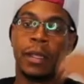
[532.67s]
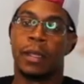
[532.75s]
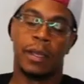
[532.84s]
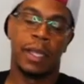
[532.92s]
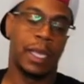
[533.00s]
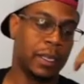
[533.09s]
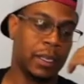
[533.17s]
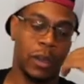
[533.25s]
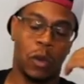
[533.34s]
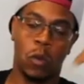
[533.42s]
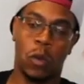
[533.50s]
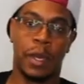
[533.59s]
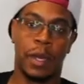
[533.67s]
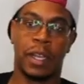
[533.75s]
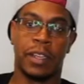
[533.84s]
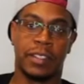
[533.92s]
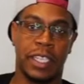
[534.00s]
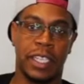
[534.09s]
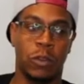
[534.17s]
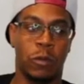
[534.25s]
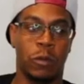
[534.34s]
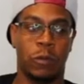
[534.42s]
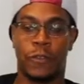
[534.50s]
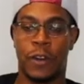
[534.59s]
then, you know, women are going to see you
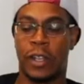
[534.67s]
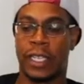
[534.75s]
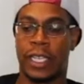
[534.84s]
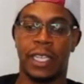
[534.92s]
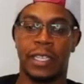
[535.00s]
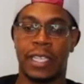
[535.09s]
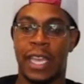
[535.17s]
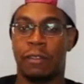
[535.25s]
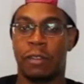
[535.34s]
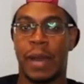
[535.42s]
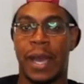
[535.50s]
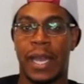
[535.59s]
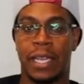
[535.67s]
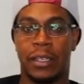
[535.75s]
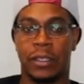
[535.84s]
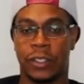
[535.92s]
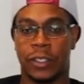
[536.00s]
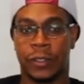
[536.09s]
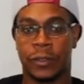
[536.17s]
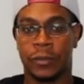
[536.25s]
falling into everybody else.